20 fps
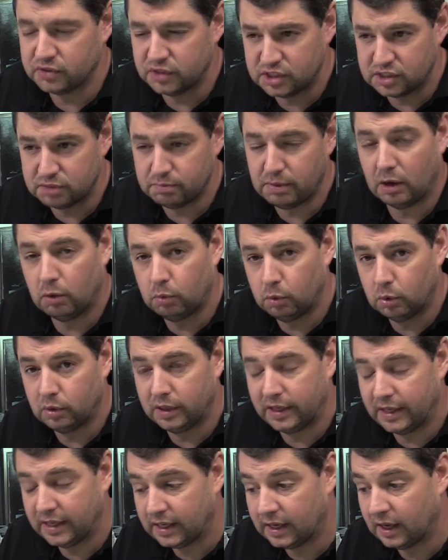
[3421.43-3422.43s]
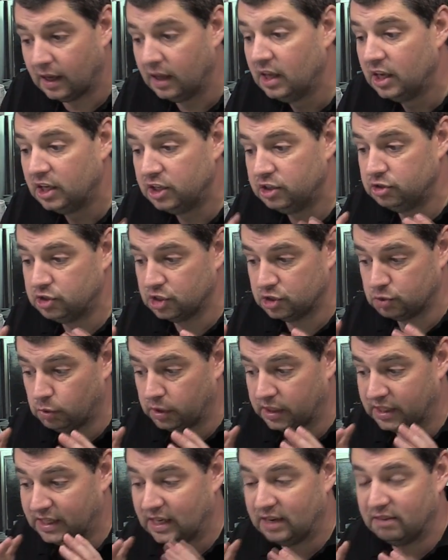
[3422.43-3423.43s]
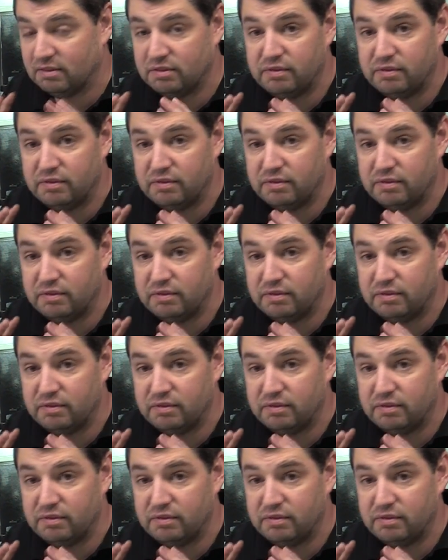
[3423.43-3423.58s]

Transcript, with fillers: The smell will linger. You just want to get it